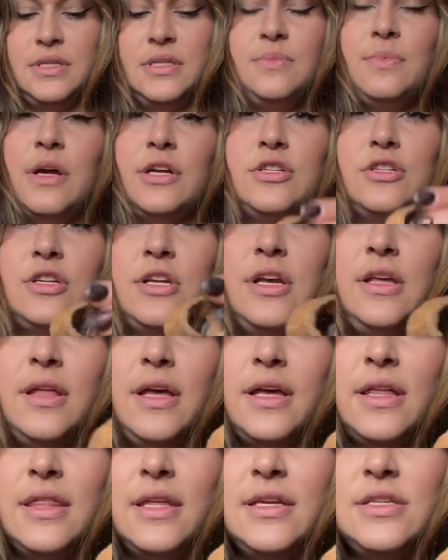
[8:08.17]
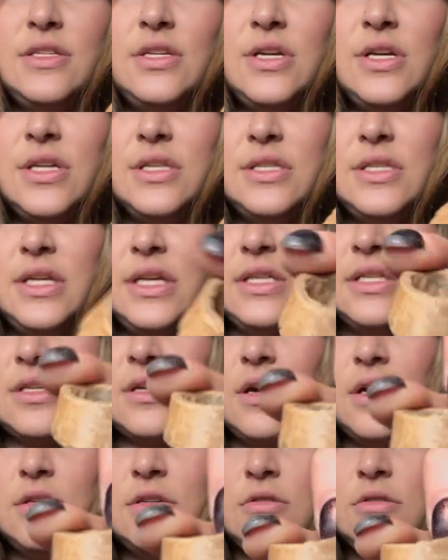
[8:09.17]
especially like this, you can see it's
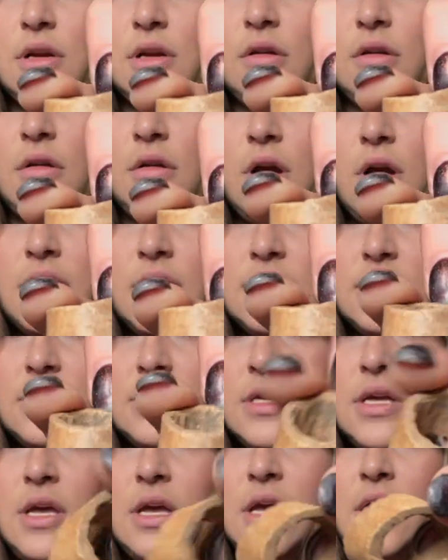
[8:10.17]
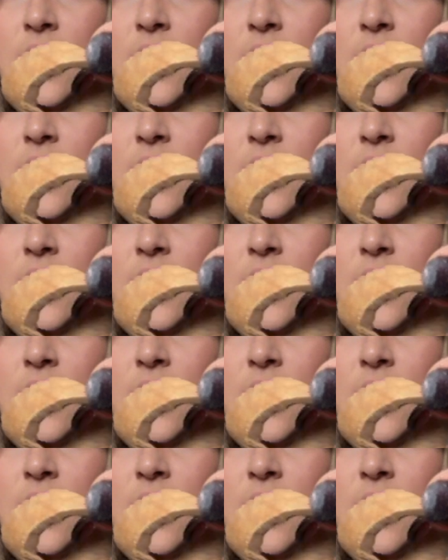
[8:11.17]
cut straight across.